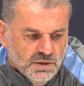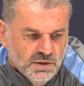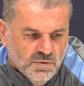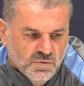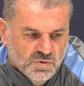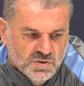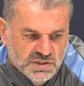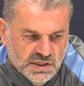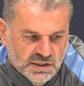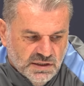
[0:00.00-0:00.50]

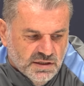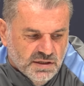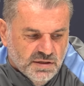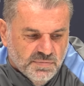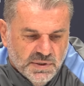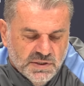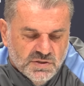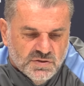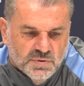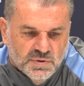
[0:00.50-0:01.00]
we'll settle
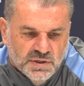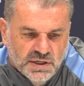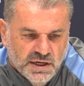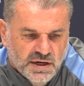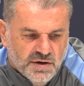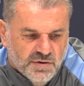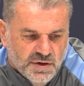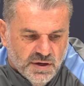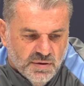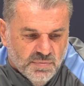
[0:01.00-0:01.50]
him into an
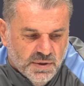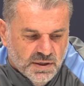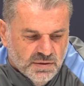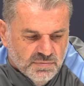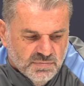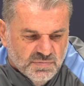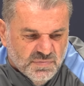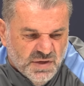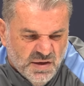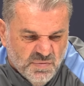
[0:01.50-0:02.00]
area.
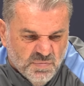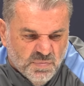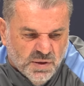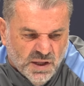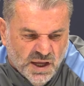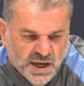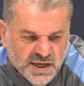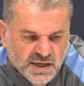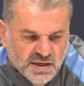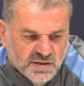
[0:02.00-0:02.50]
But him
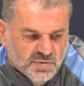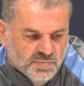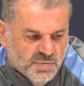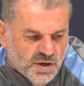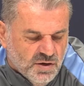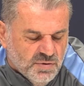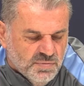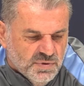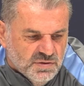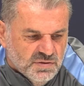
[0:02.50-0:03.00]
playing at the
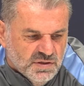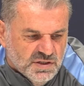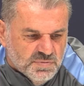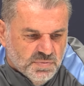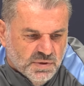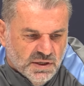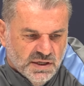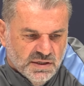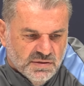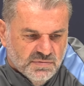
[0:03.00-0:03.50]
moment, he's
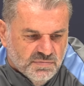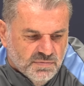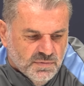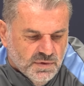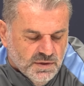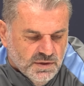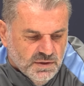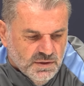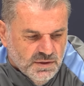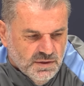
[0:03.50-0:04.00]
played,
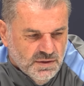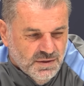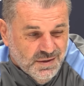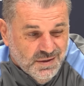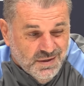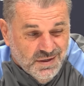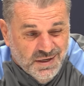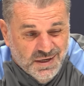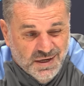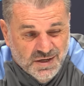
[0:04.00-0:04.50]

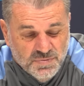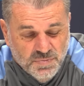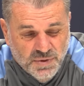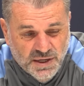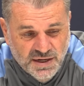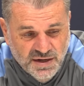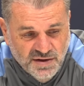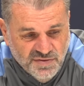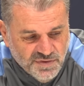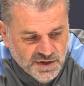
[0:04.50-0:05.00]
you know, he's
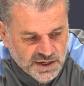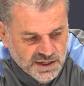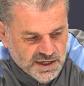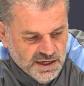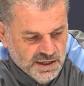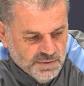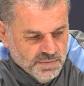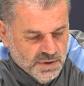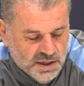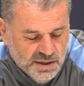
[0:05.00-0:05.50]
played an FA
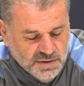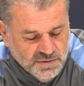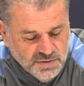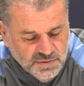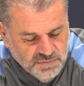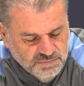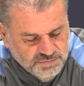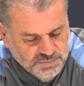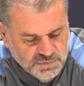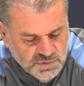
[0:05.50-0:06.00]
Cup,
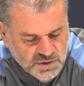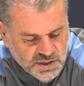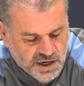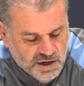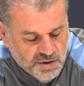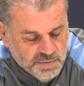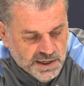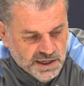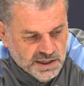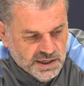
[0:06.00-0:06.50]

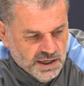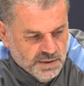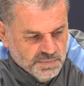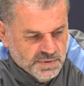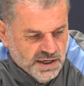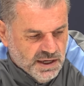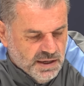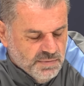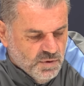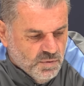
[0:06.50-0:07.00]
Carabao Cup
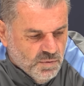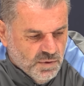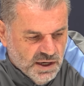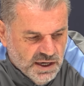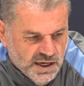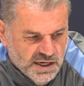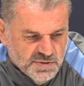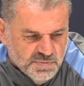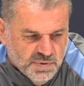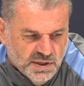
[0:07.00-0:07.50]
game
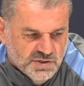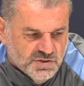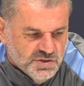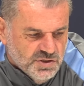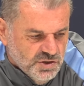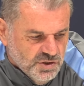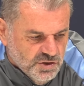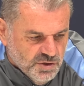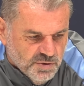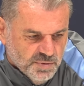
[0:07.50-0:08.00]
away. He's played
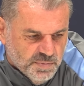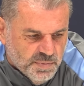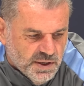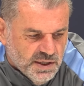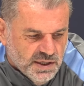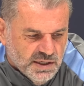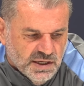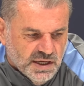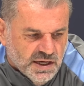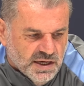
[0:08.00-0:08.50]
2
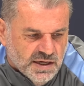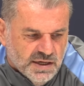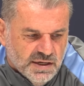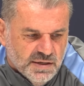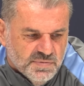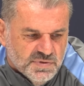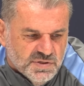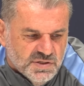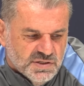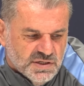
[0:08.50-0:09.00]
European
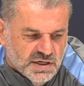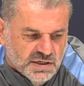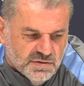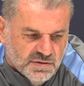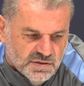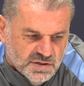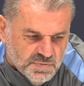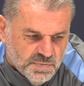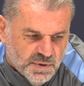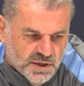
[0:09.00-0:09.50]
games. He's had
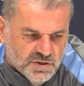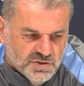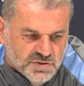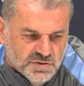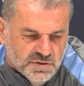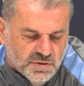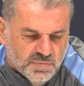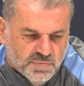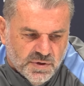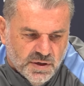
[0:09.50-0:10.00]

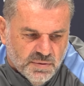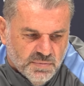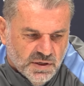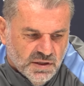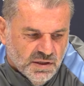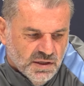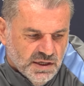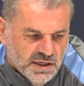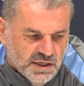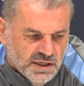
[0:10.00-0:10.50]
exposure in the Premier
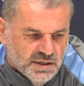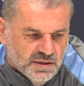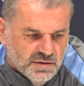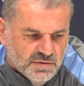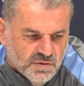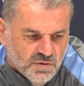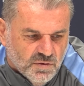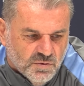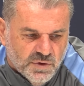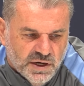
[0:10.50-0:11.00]
League
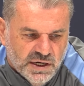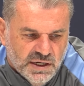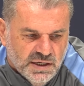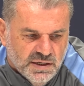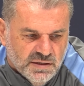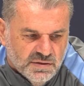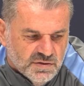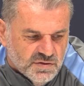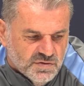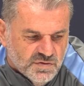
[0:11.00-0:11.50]

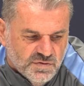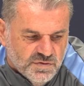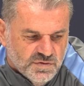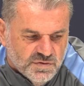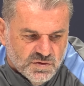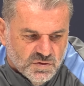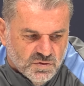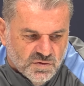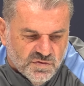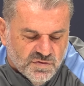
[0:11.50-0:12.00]
already in the
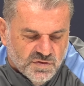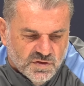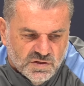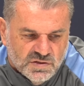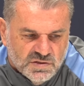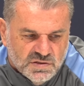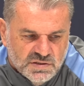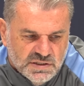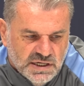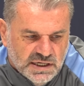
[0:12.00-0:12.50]
sort of
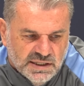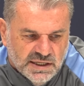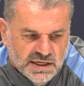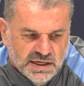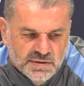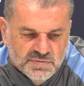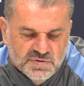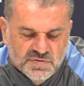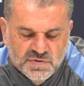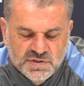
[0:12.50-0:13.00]
first 10
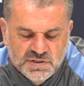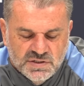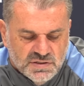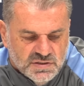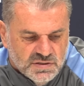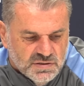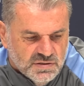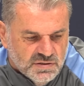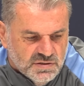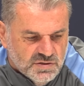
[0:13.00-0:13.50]
games of
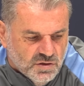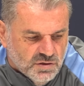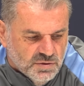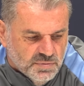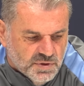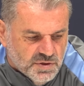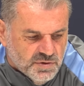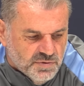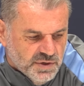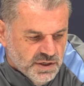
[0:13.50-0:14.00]
his
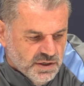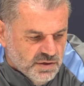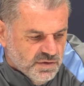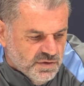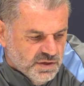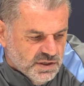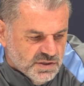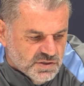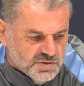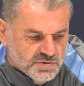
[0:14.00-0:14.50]
Tottenham career. I
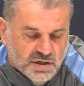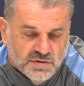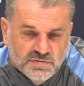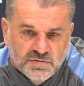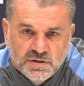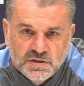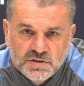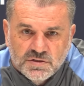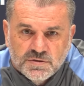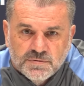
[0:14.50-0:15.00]
think it's great
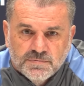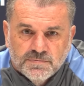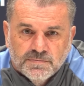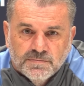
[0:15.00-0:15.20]
for us.